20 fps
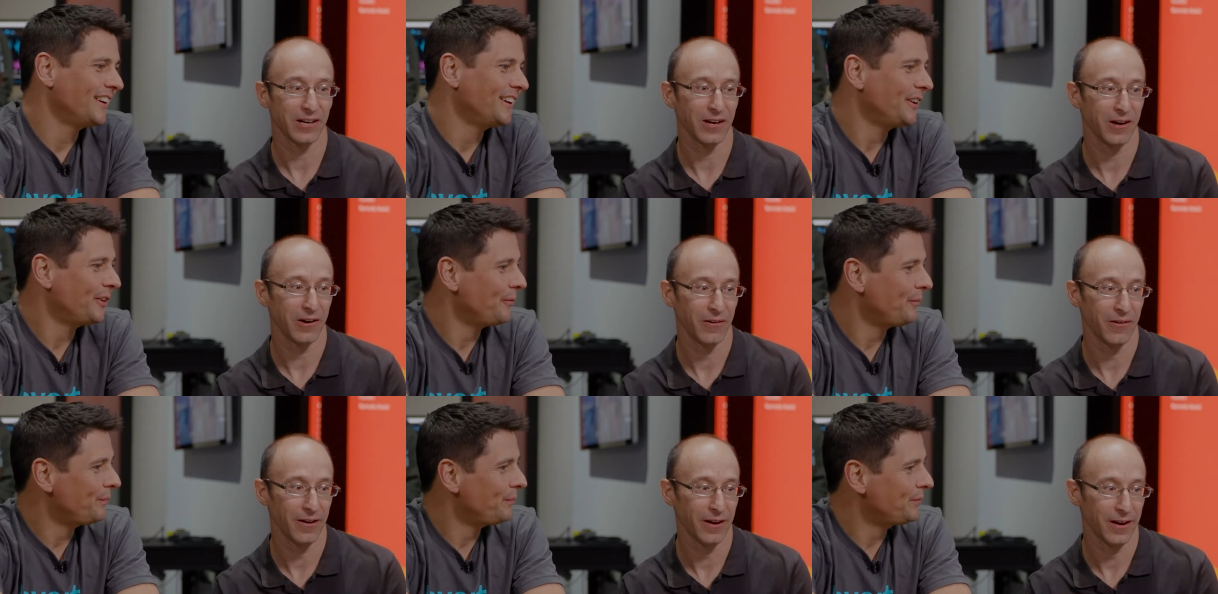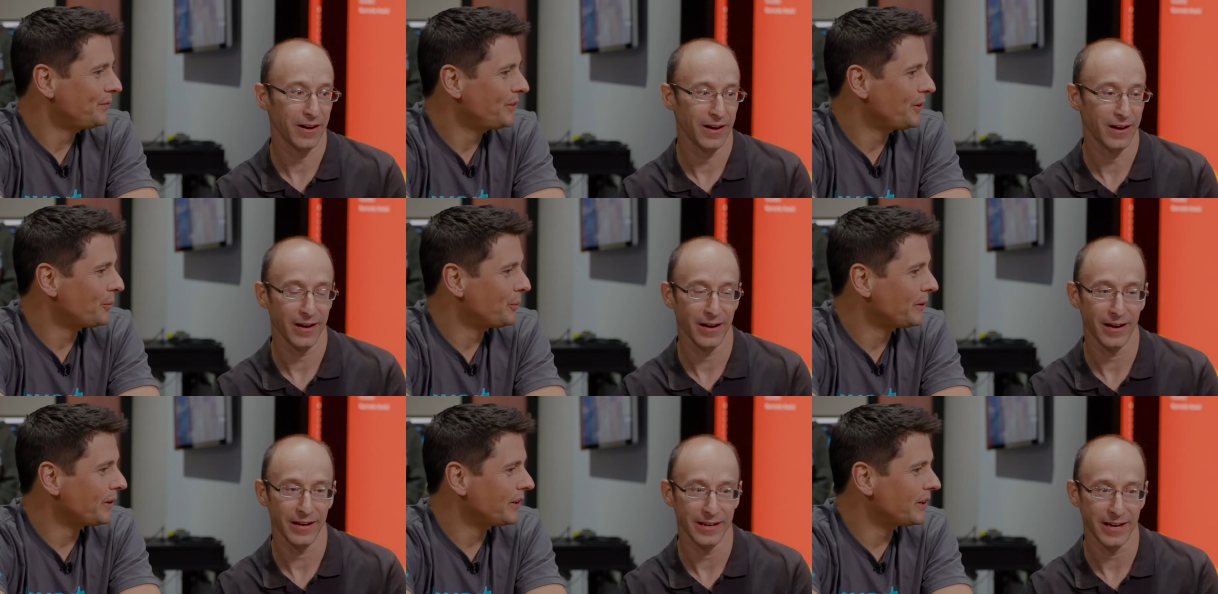Speaker 1: so, uh,
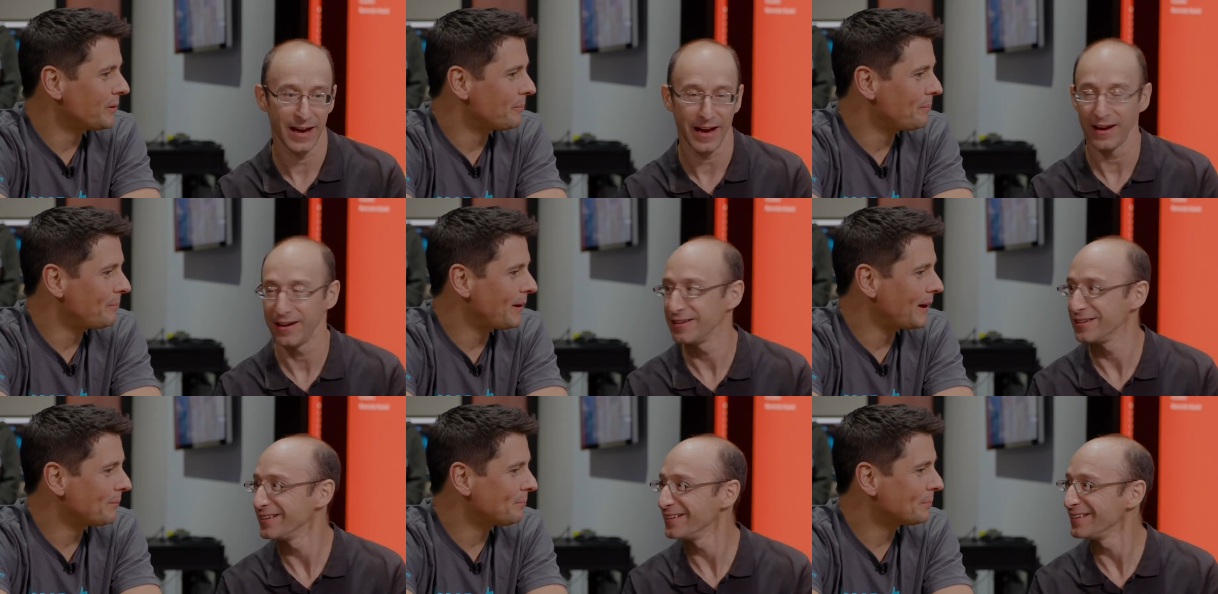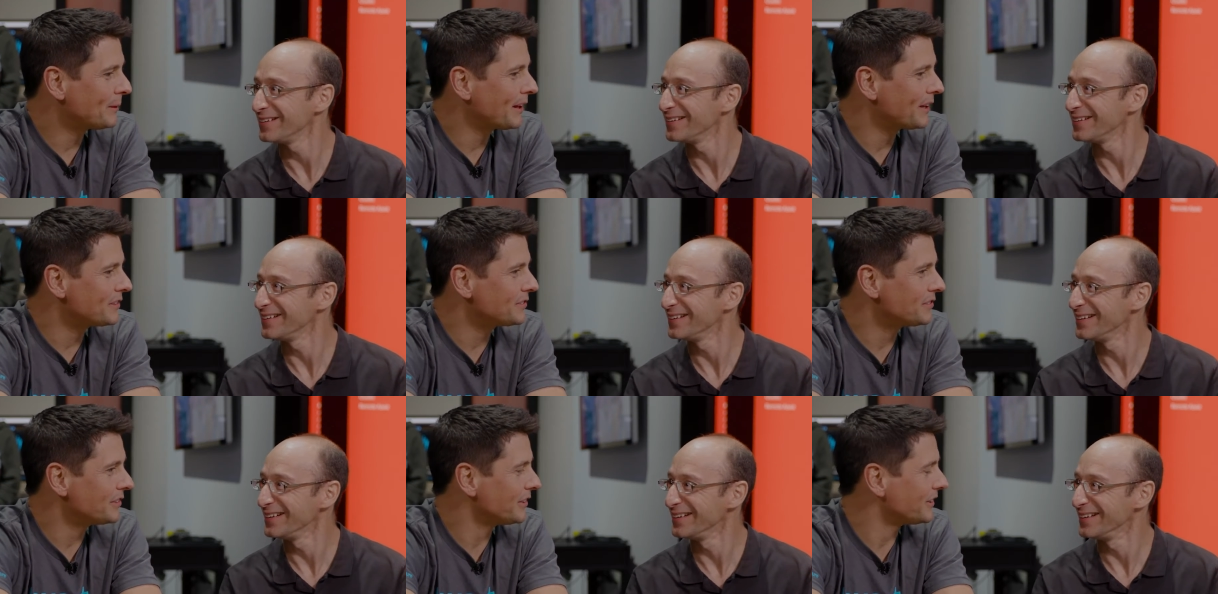so we're yeah. in a bad
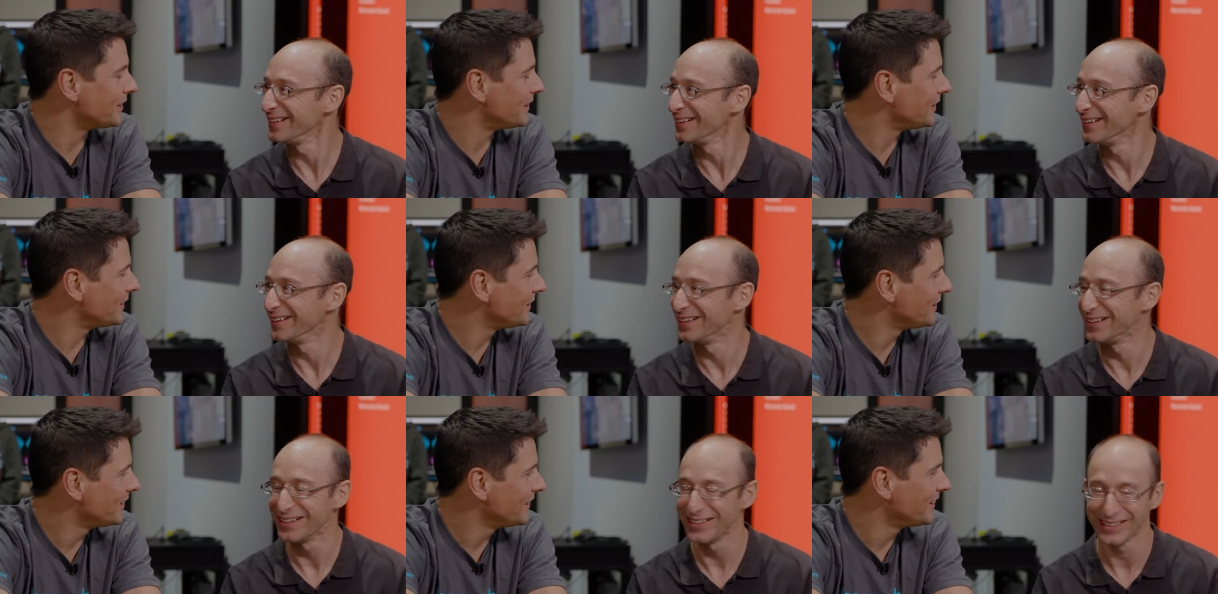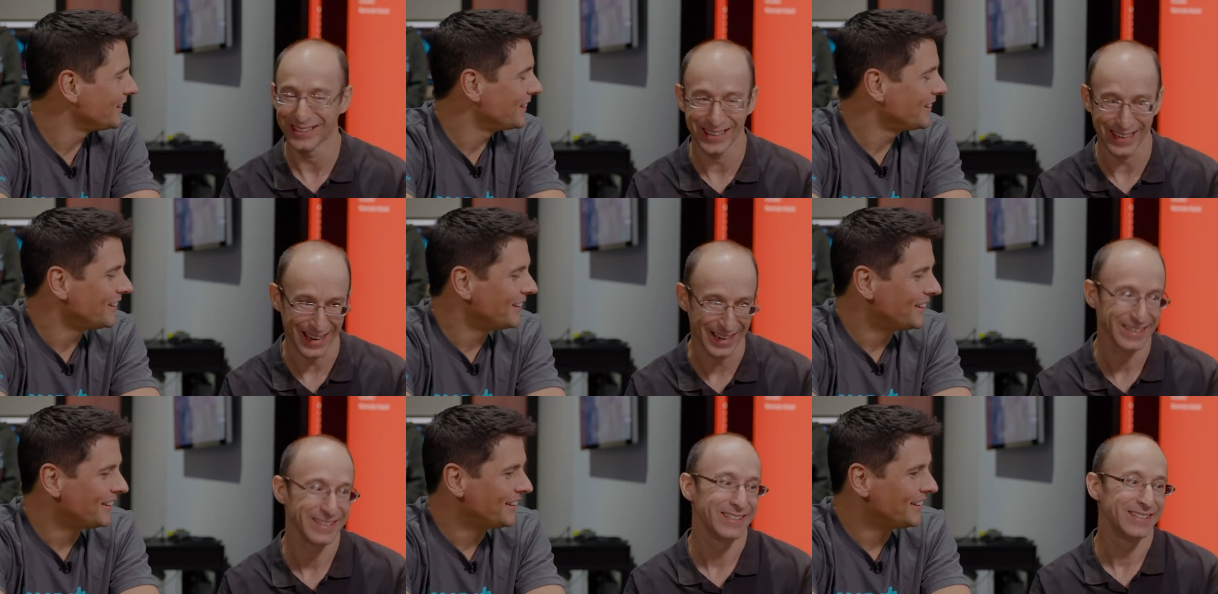place here.
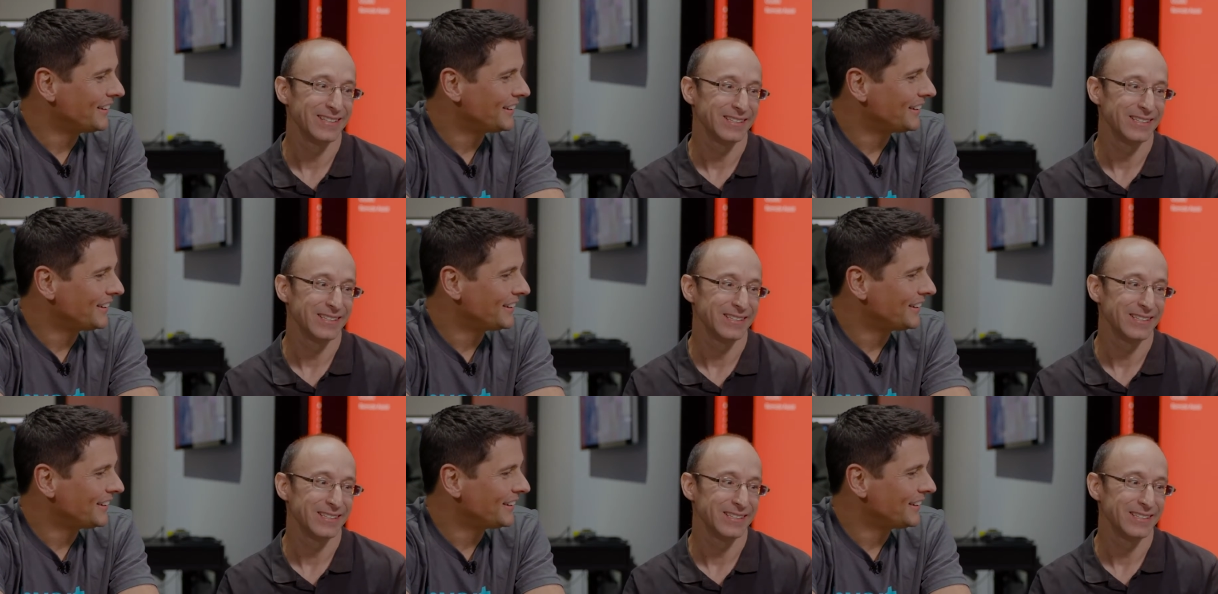Okay.